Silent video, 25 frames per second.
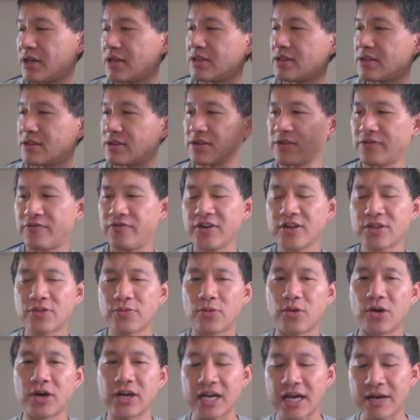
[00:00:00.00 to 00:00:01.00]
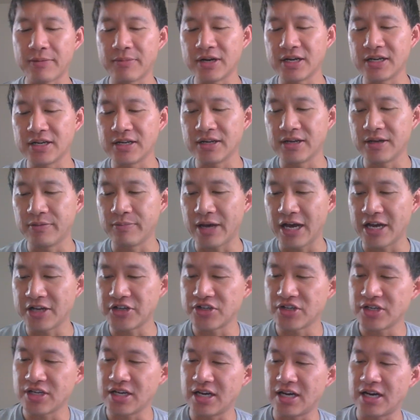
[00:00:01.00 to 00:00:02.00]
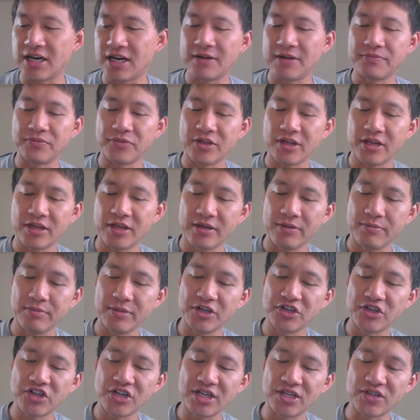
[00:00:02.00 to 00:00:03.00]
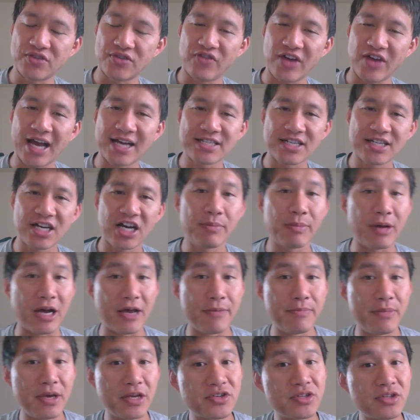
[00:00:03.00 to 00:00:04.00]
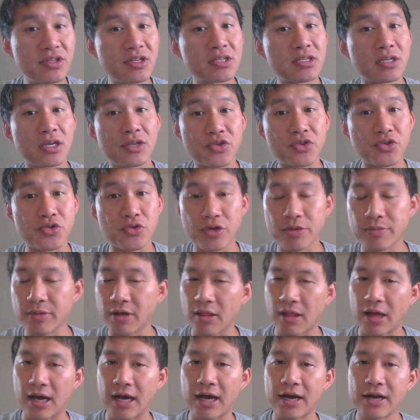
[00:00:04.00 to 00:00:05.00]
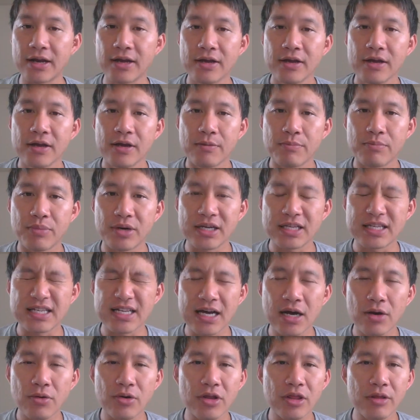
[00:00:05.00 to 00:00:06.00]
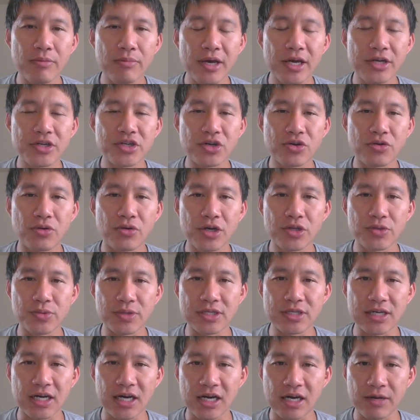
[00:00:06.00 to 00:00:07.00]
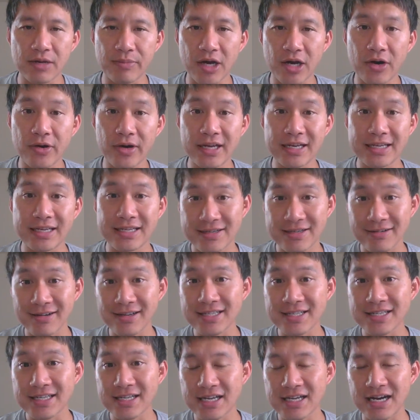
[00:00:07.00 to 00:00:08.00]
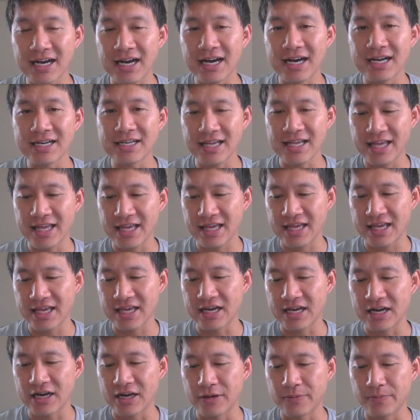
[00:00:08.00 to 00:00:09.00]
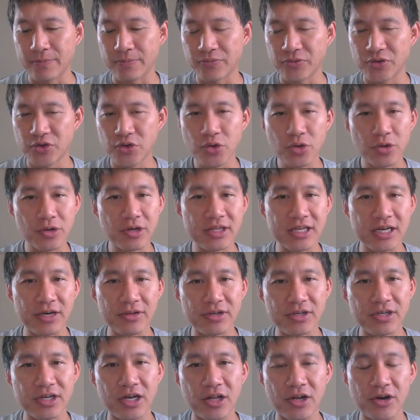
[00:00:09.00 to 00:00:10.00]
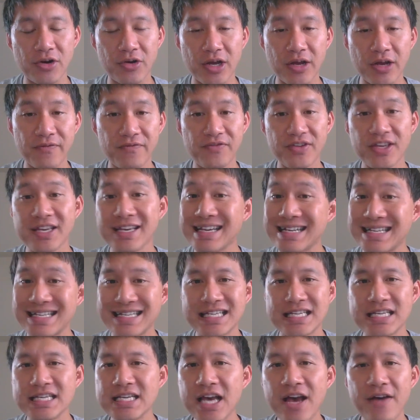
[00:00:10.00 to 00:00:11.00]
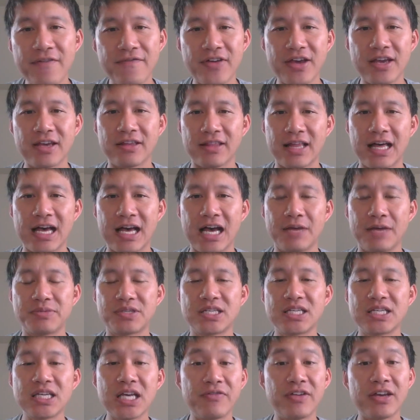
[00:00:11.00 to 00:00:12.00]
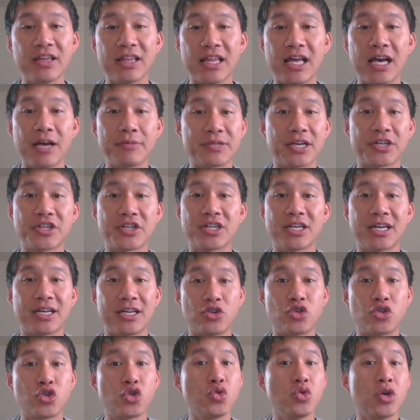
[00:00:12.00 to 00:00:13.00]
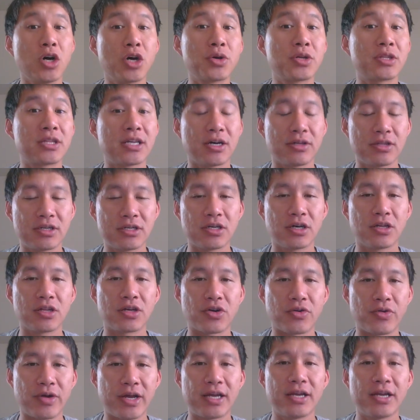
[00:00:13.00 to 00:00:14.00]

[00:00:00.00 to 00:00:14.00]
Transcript: the fifth one I'm going to imagine um, mention is Factom. I mentioned this on stream a lot, but it's not one of the major coins we talk about. It just got a um, two hundred thousand dollar grant via T F A Labs. T F A Labs actually got a two hundred thousand dollar grant